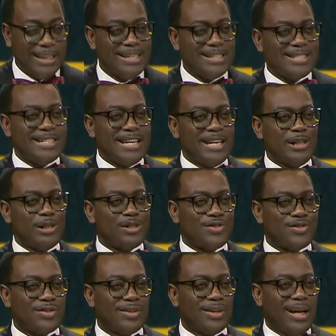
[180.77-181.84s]
is
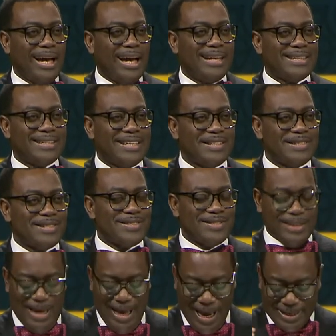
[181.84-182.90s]
deals and deals
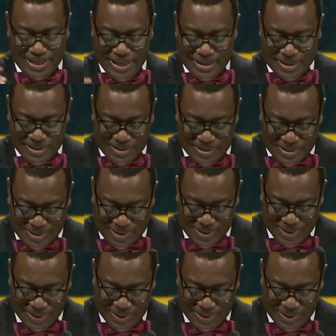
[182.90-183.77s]
and deals.